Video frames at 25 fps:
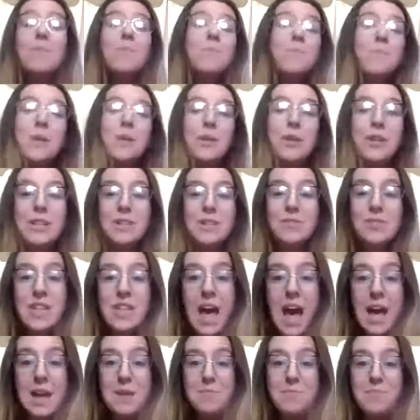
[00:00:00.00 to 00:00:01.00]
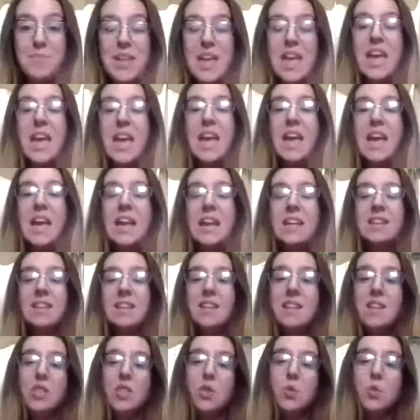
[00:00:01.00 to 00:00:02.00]
period of time. And
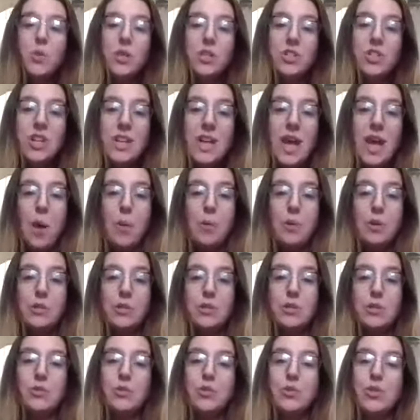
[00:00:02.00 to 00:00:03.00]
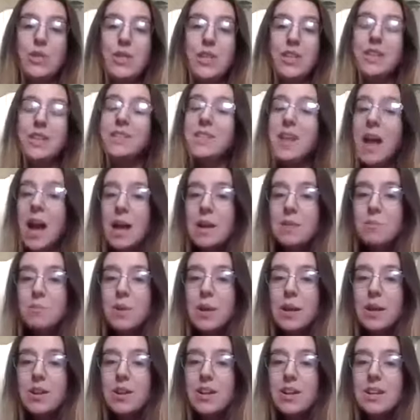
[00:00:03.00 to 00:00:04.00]
the witching hour is usually a time
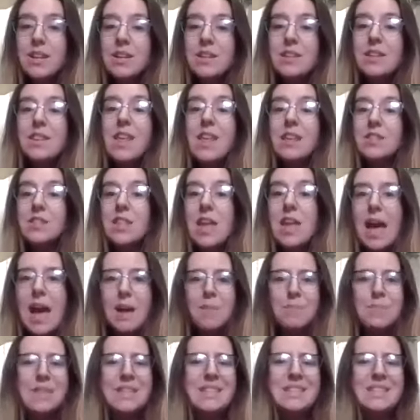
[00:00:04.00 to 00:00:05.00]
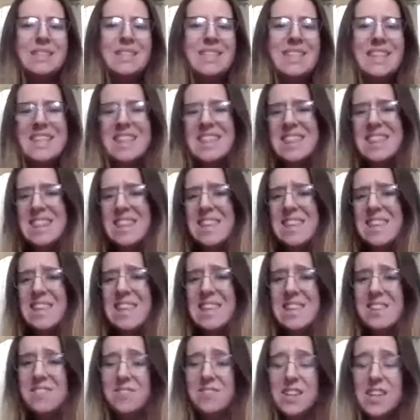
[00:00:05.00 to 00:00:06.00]
period that happens in the
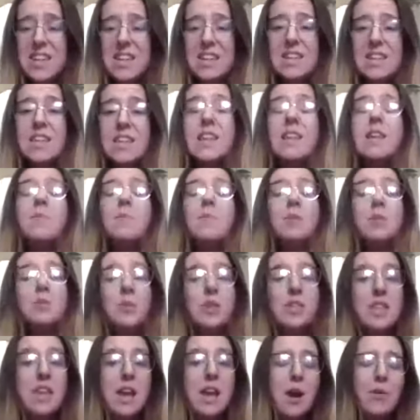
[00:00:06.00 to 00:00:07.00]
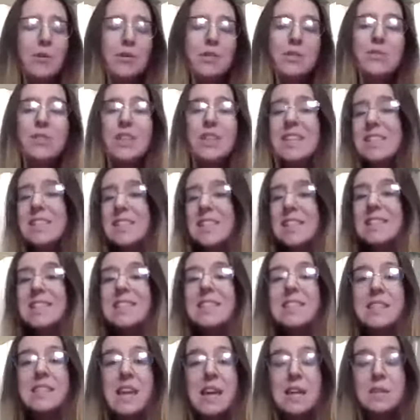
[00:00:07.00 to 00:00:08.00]
evening between the hours of like 6
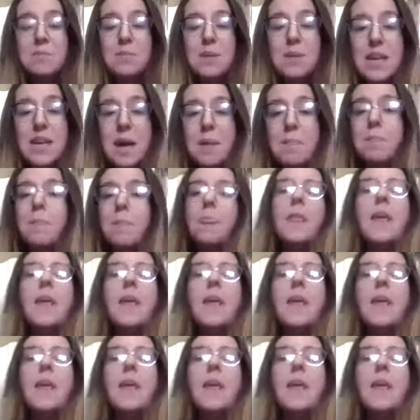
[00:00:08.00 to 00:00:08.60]
to 10 p.m.